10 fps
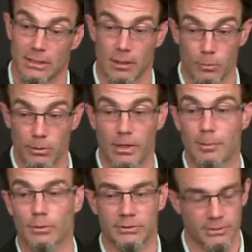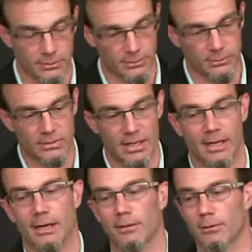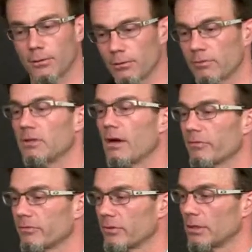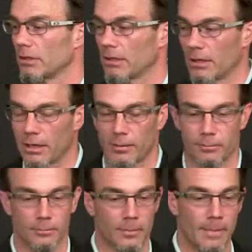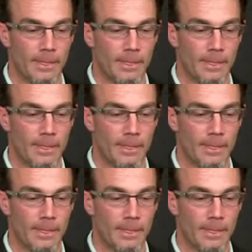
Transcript: uh, we were able to stay ahead of the curve enough um,